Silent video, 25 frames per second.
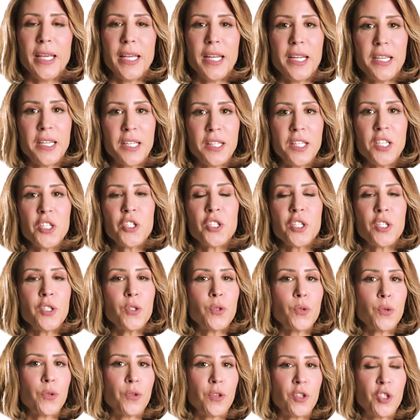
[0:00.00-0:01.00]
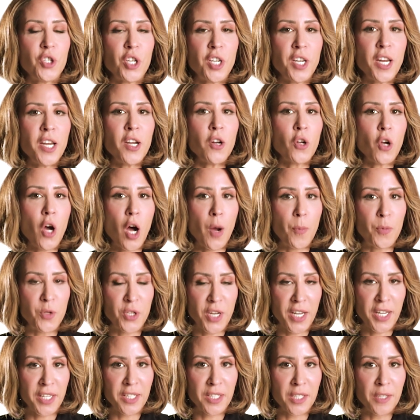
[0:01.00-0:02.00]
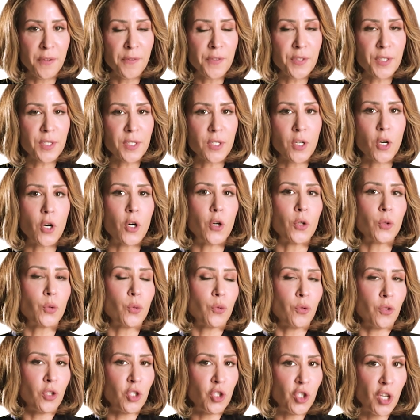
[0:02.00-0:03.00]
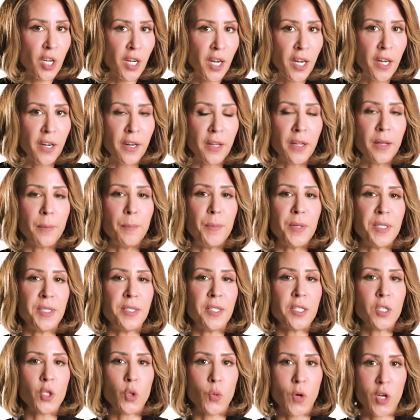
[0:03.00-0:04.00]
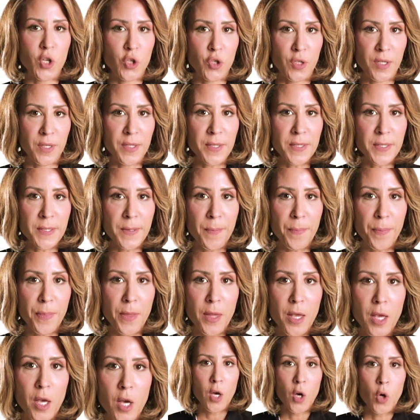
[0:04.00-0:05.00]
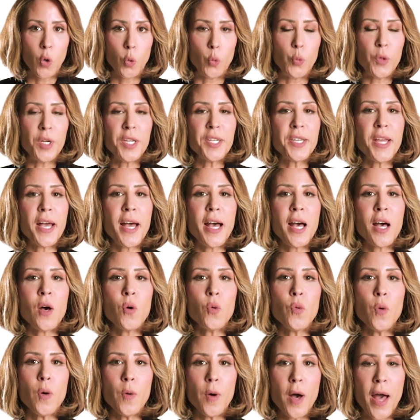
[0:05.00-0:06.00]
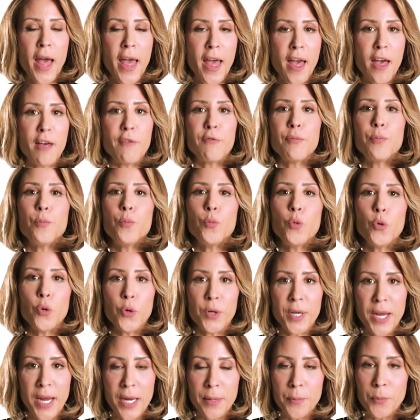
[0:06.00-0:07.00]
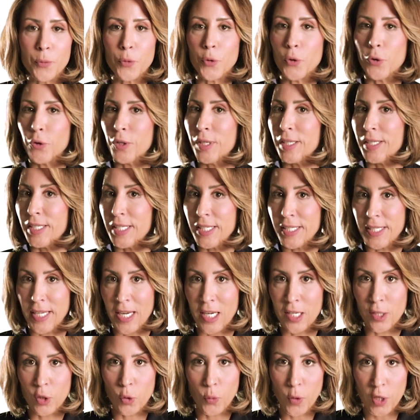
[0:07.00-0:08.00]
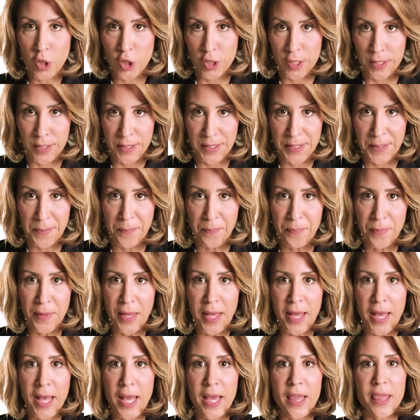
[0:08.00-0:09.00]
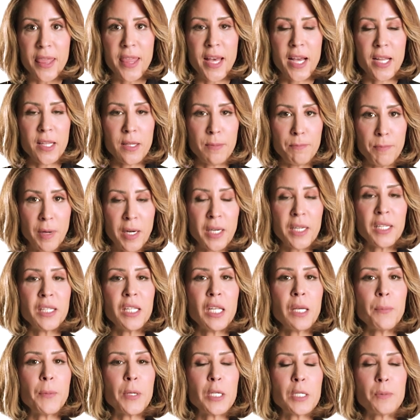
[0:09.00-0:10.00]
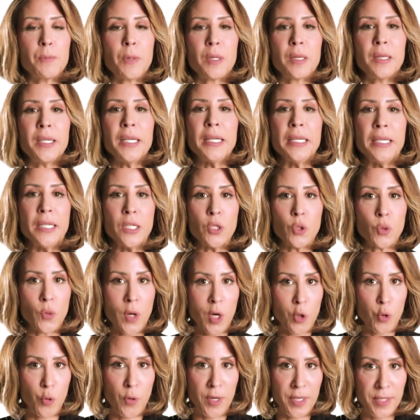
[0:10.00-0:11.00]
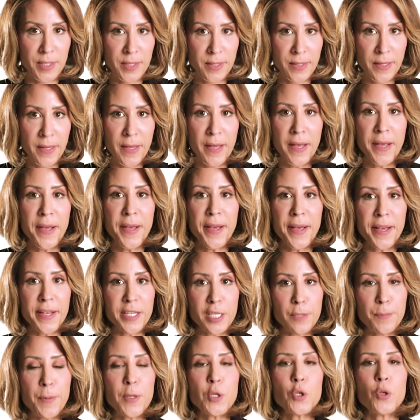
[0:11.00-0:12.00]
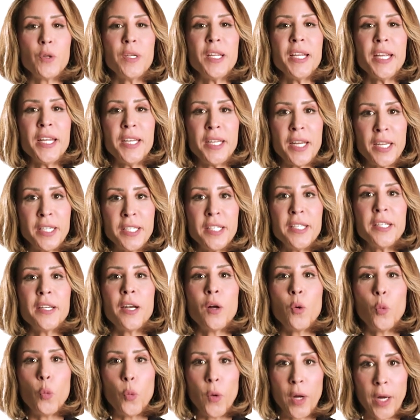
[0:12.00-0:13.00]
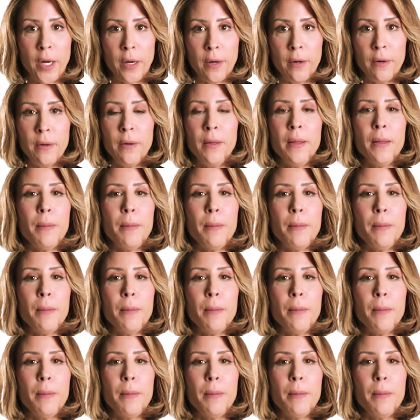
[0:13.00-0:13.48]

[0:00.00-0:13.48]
In addition to the generic objectives or to the generic business questions, we now have more and more detailed questions that marketing mix modeling needs to address, especially in an era where